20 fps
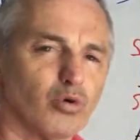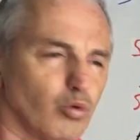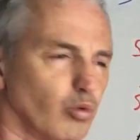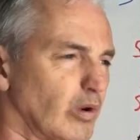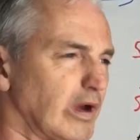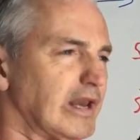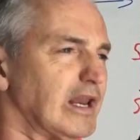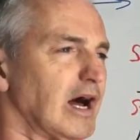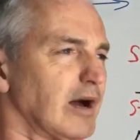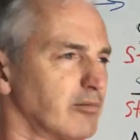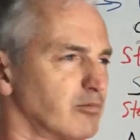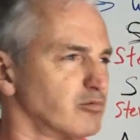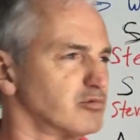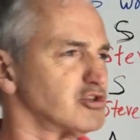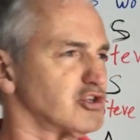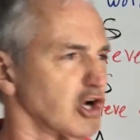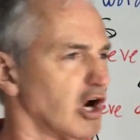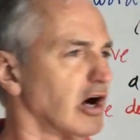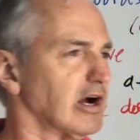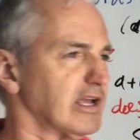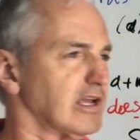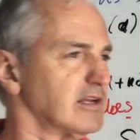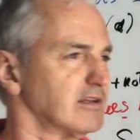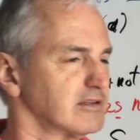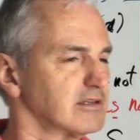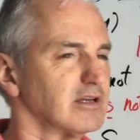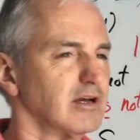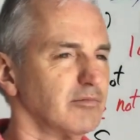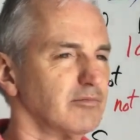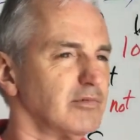when I'm jogging.
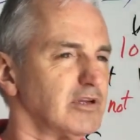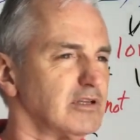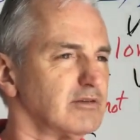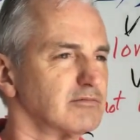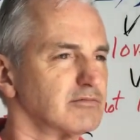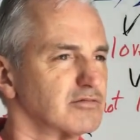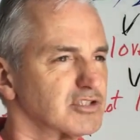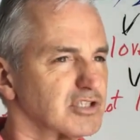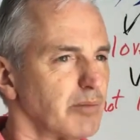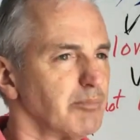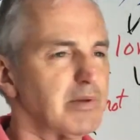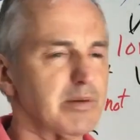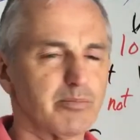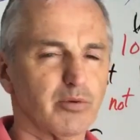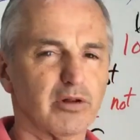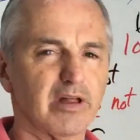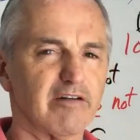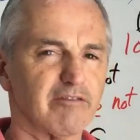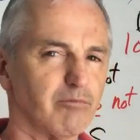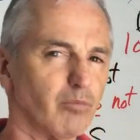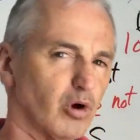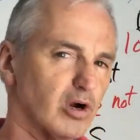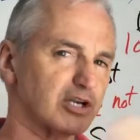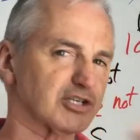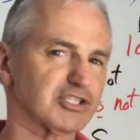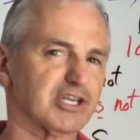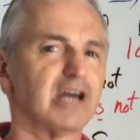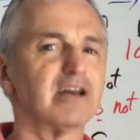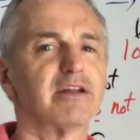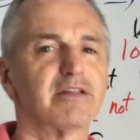I mean, some people have more
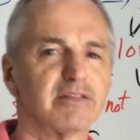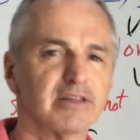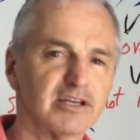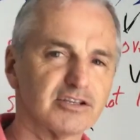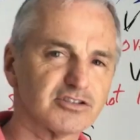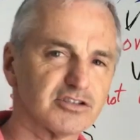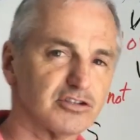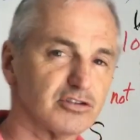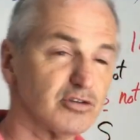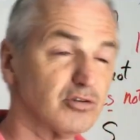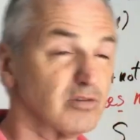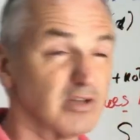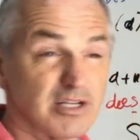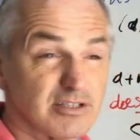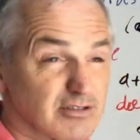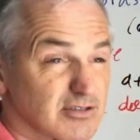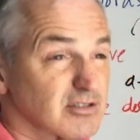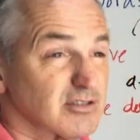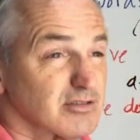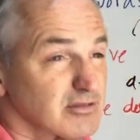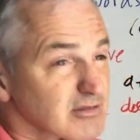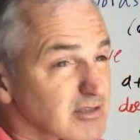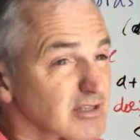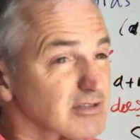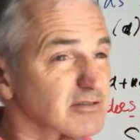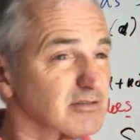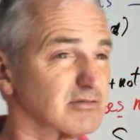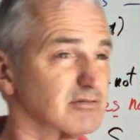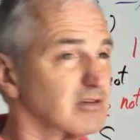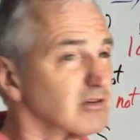exciting things to do.
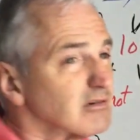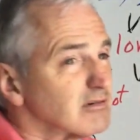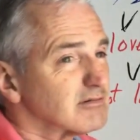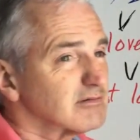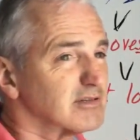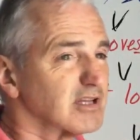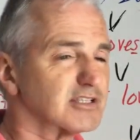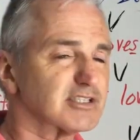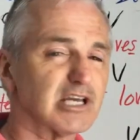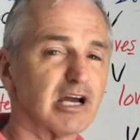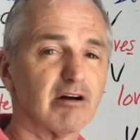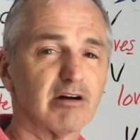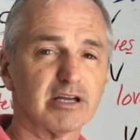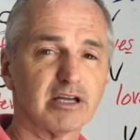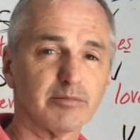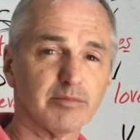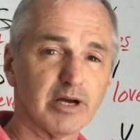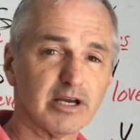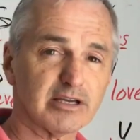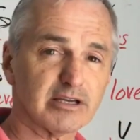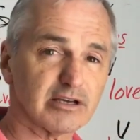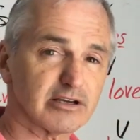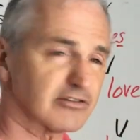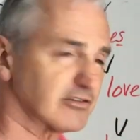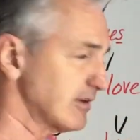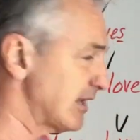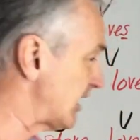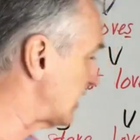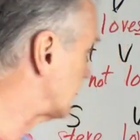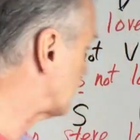That's how I get my kicks.
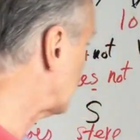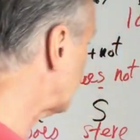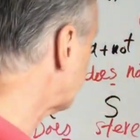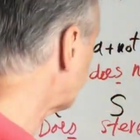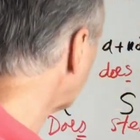Anyway,